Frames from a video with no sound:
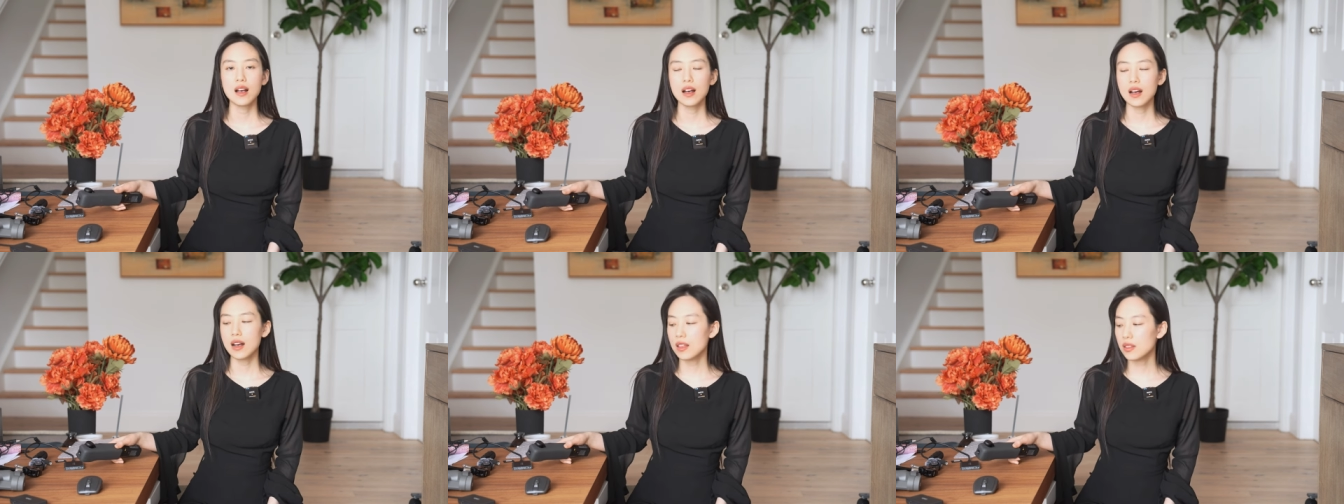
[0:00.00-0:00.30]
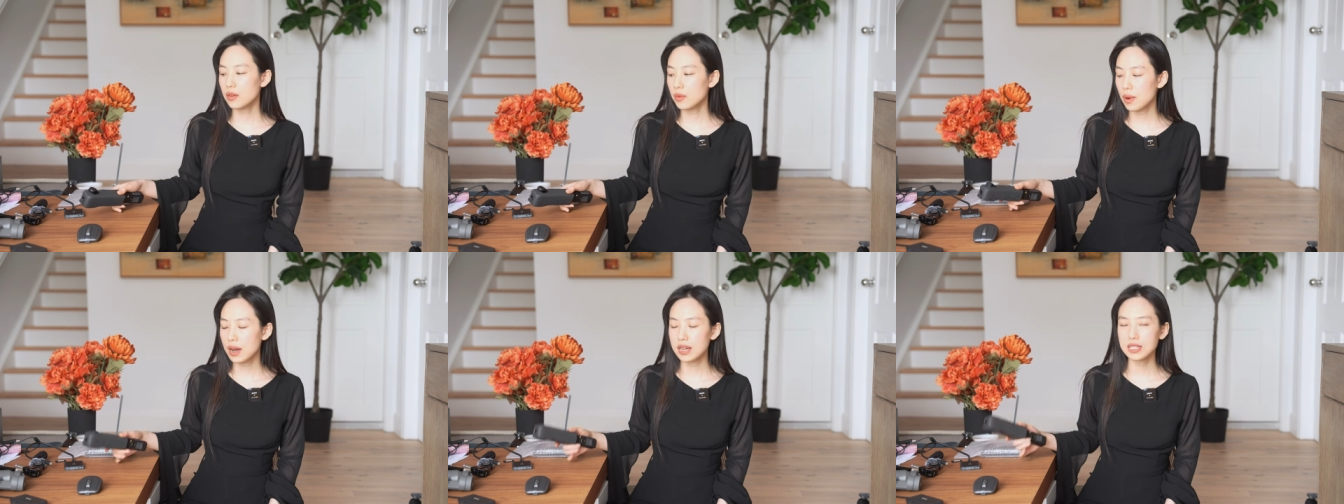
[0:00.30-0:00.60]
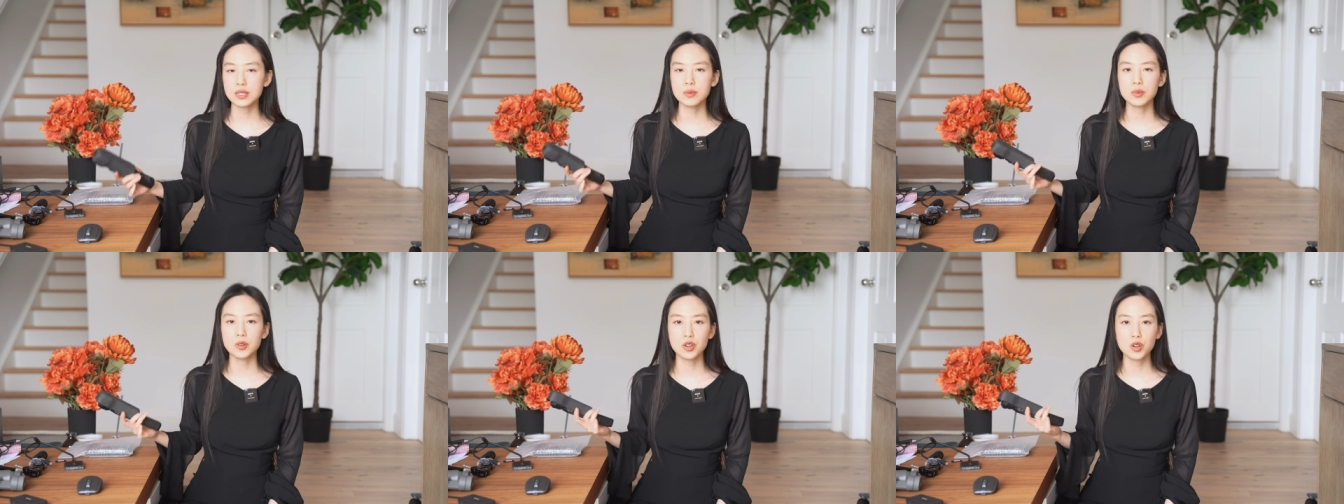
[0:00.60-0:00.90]

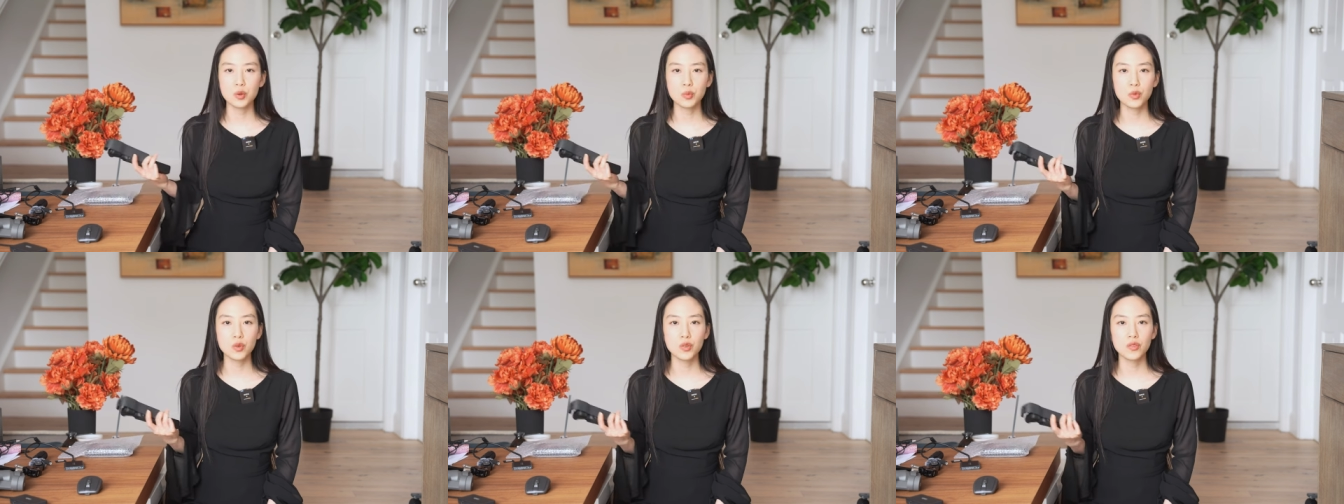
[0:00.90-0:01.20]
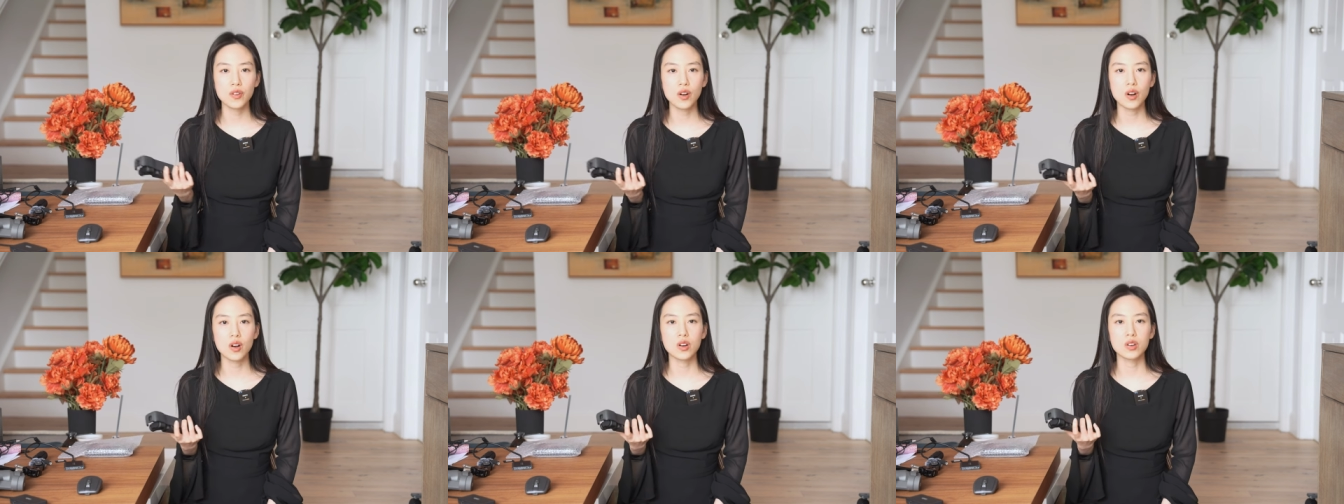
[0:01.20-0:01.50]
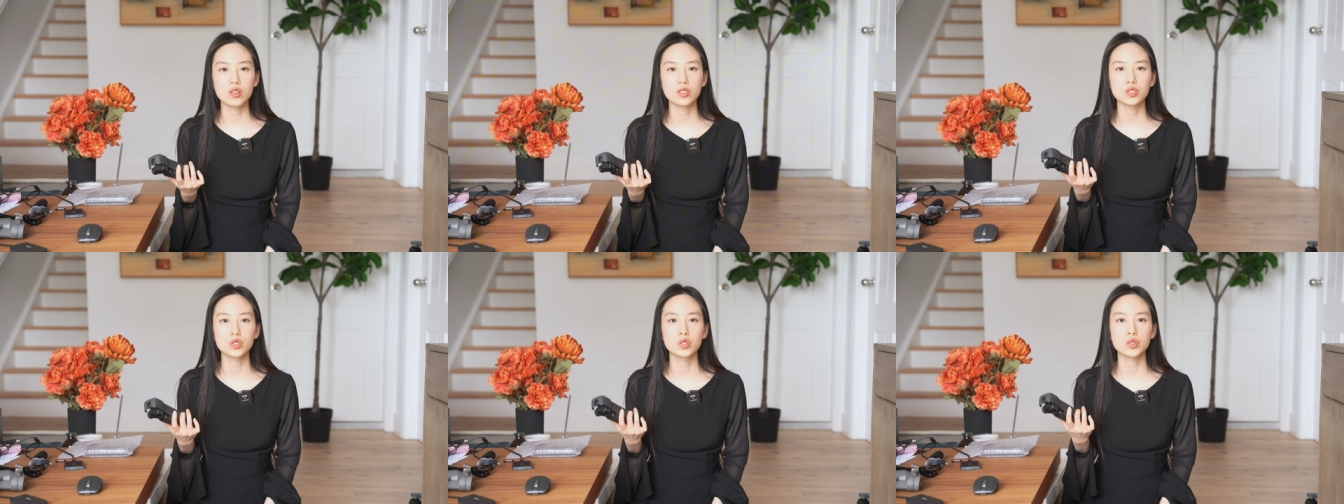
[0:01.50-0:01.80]
Otherwise, I'm gonna move
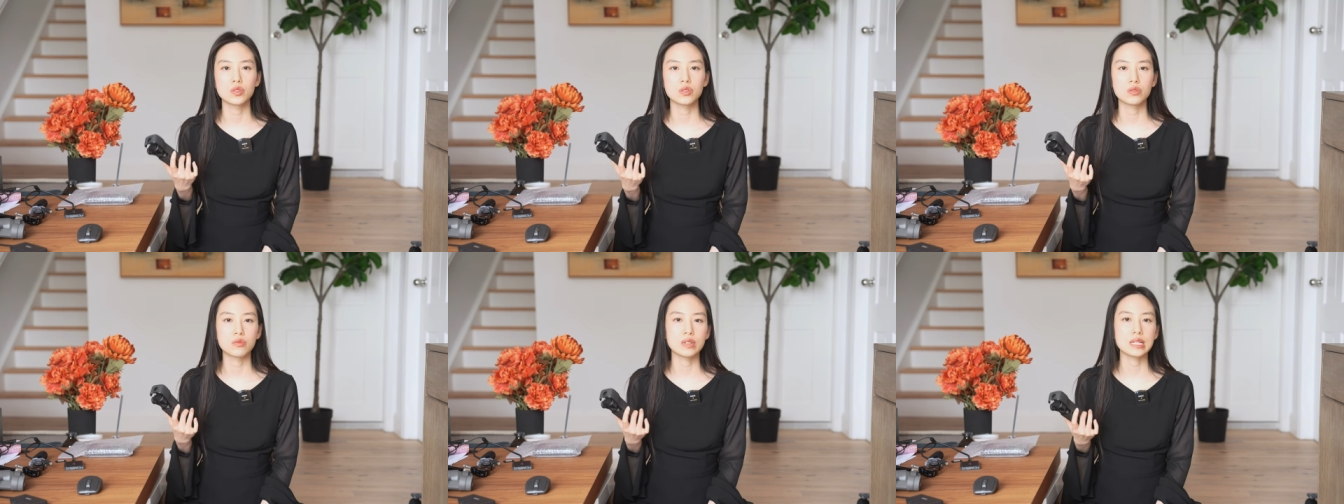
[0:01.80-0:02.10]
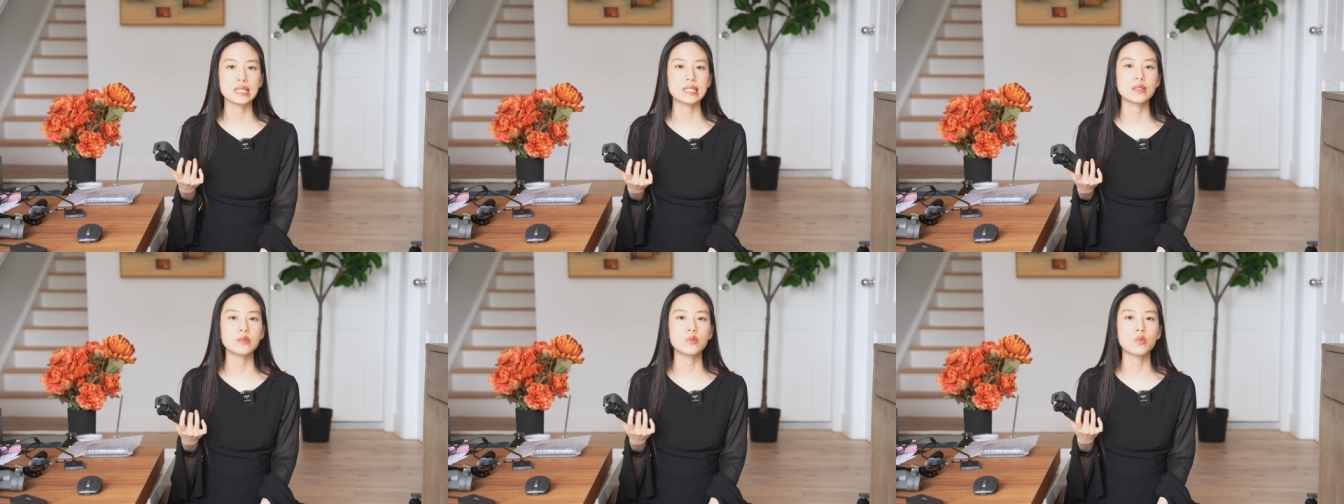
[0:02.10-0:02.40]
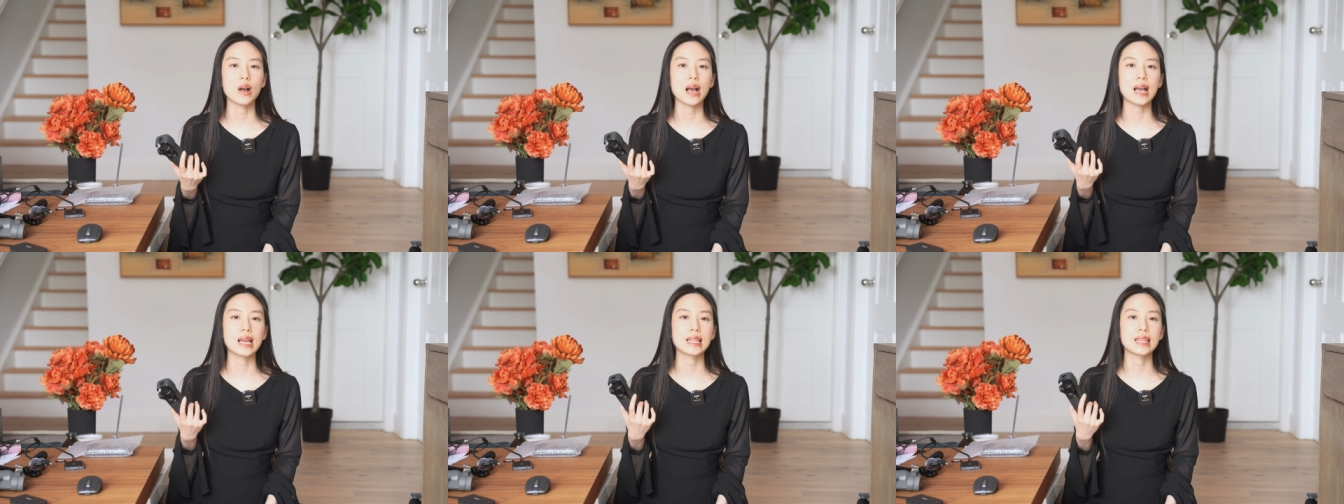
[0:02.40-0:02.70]
on to the reason
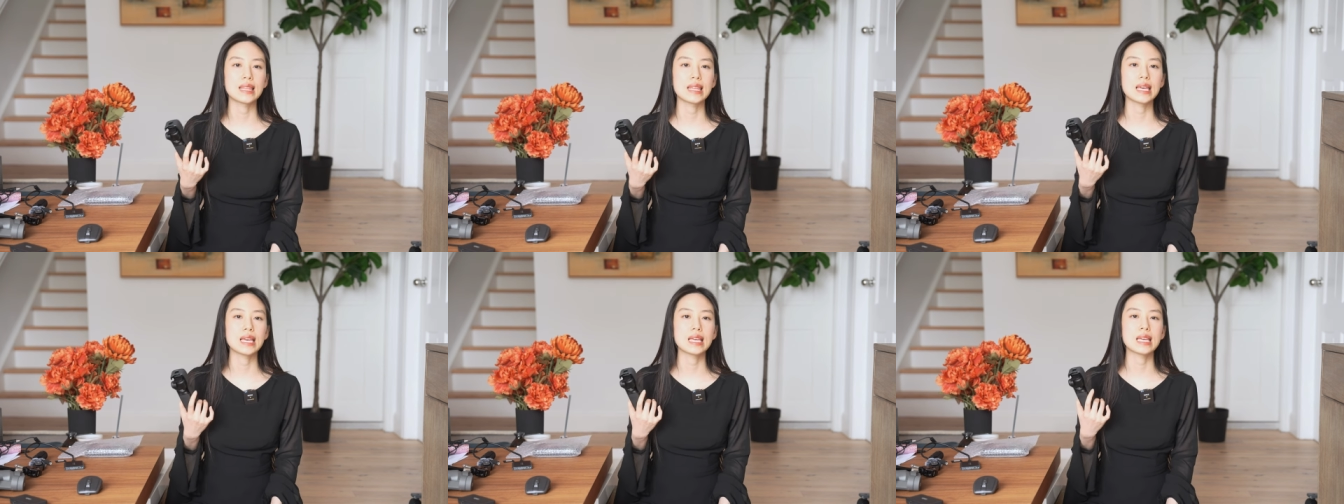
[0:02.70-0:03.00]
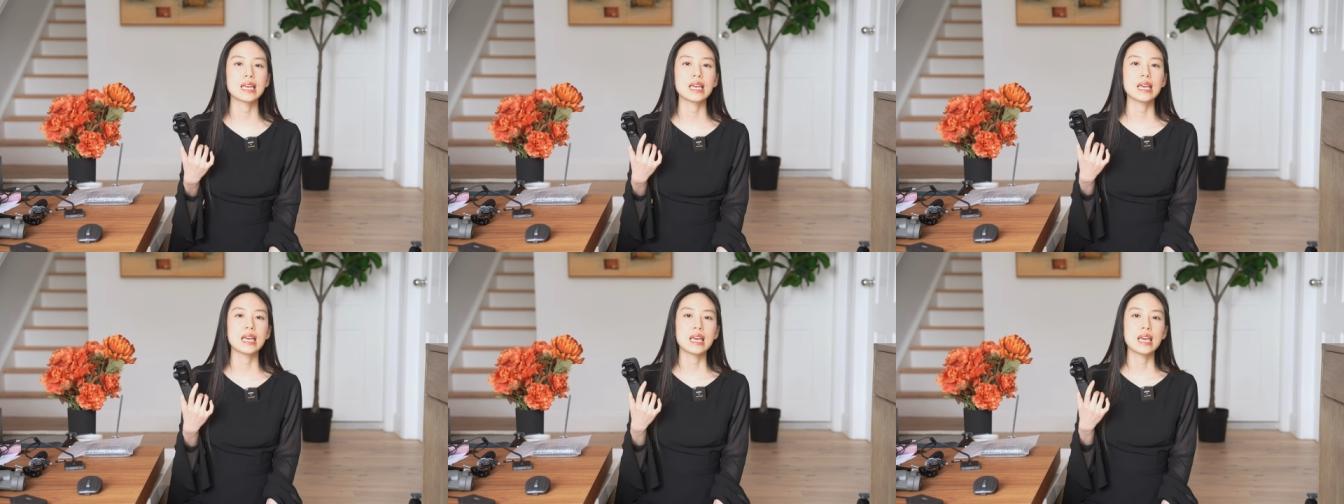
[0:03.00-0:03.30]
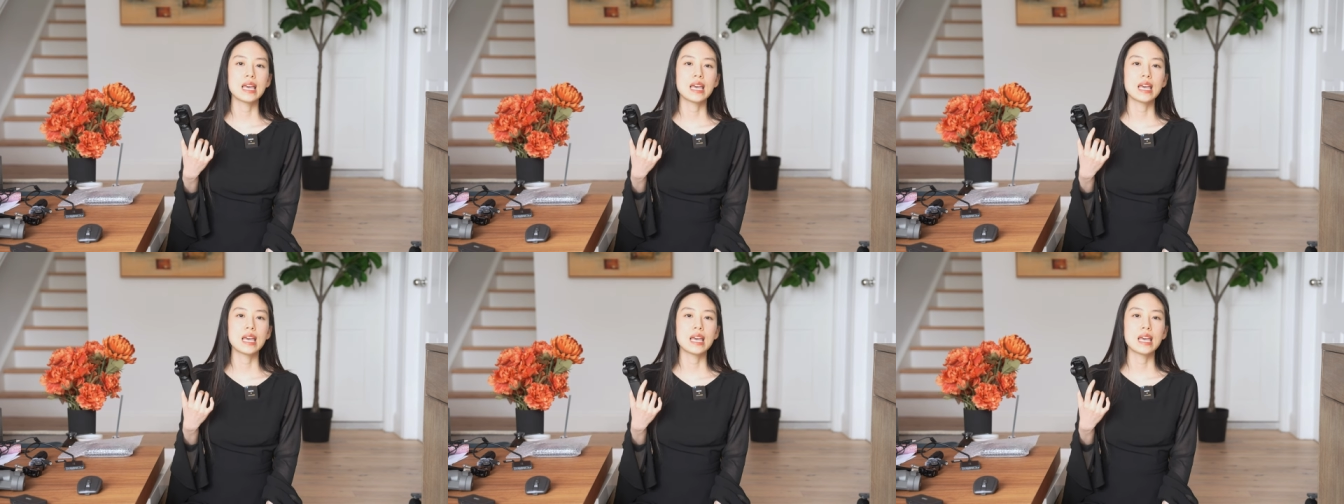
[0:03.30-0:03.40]
why I think